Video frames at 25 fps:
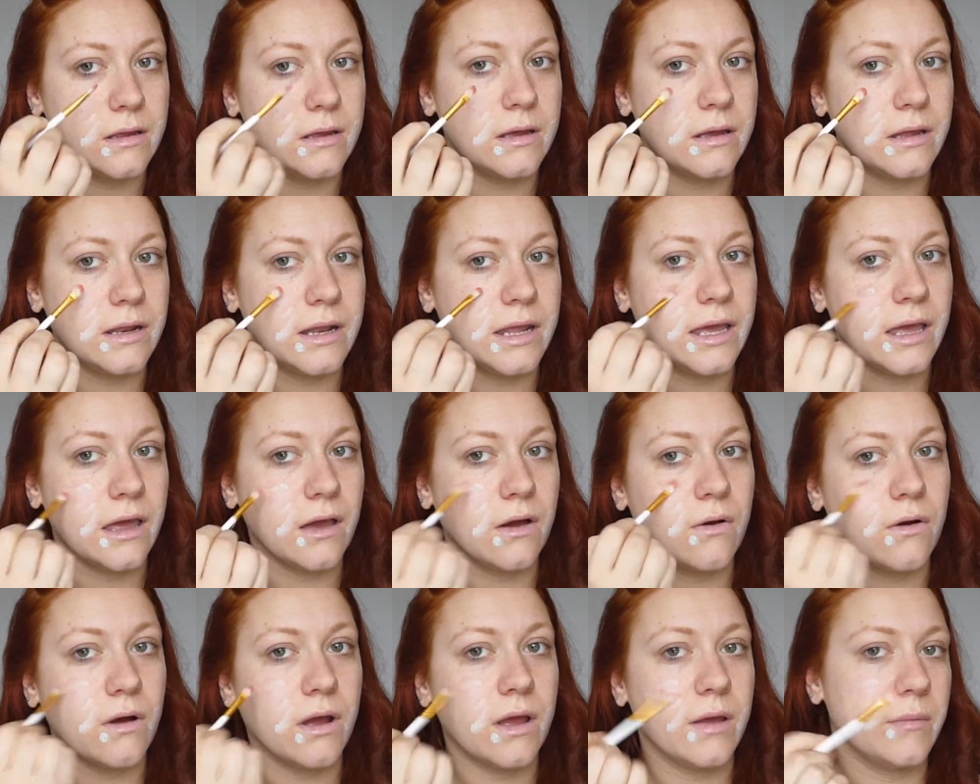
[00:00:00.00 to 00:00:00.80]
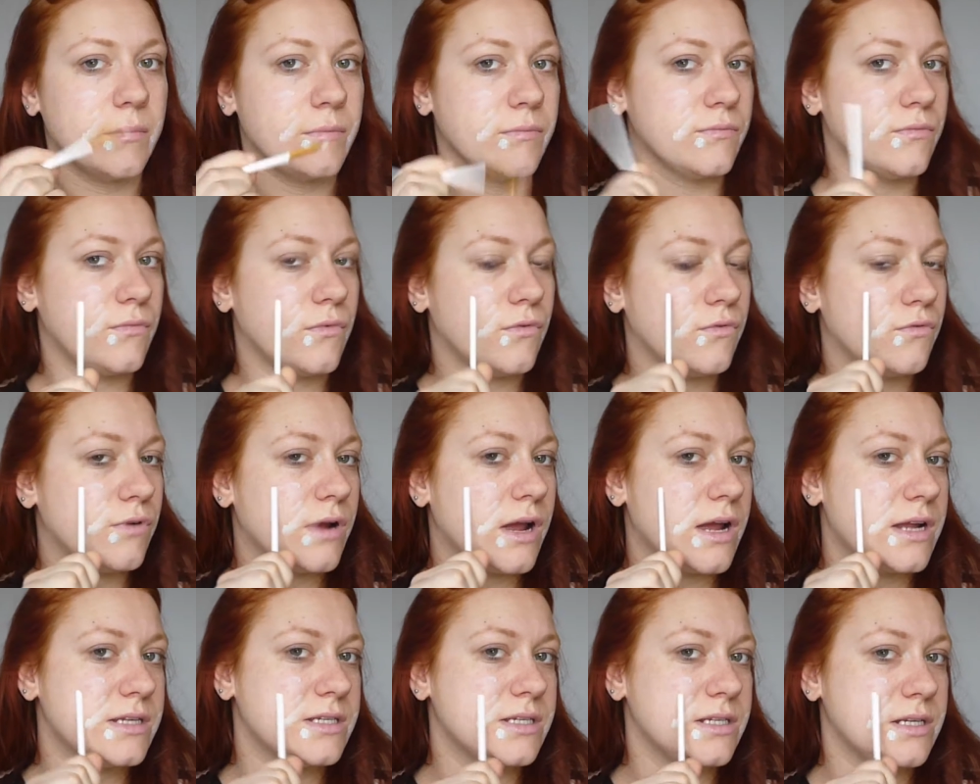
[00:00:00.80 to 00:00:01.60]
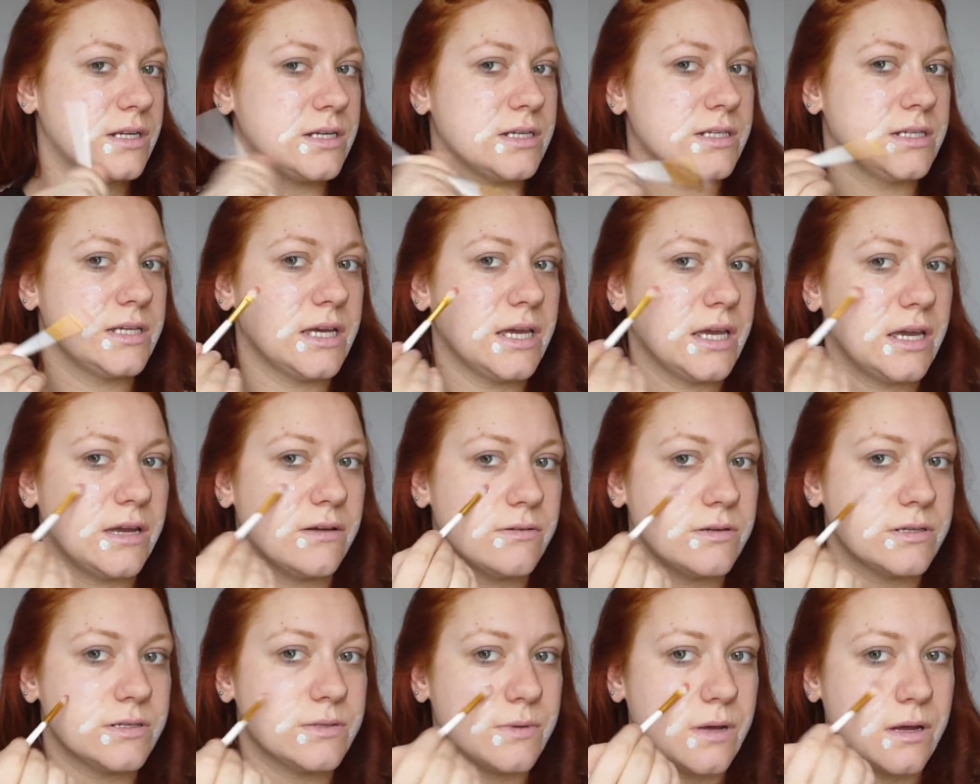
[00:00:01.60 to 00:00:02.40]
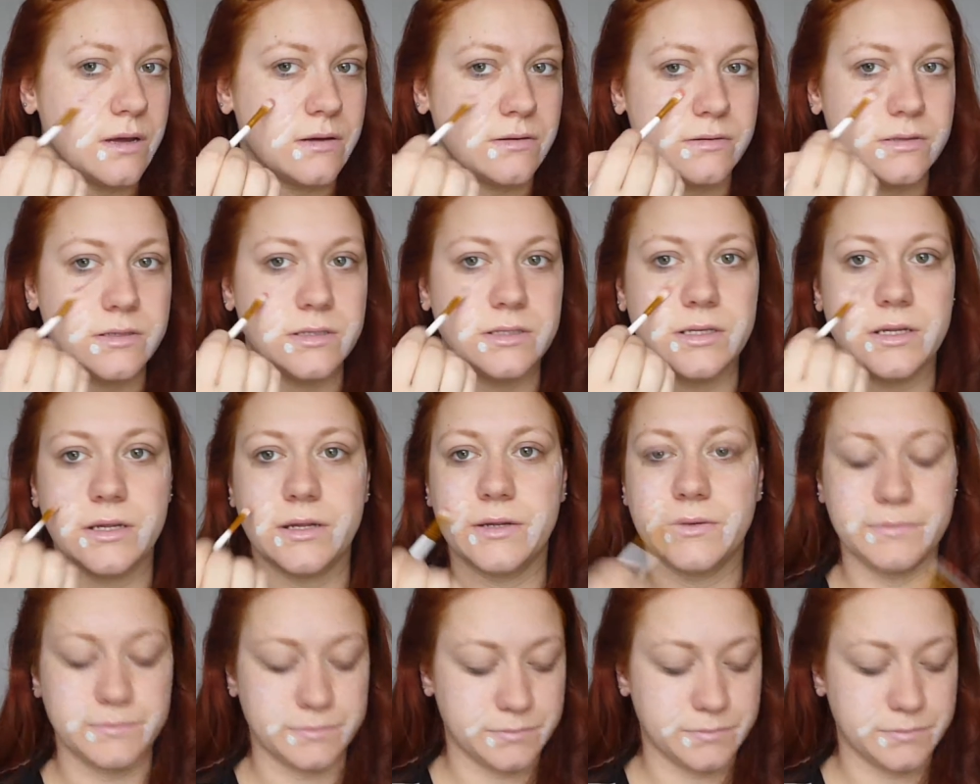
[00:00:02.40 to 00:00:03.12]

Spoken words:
And they get quite red under here as well, so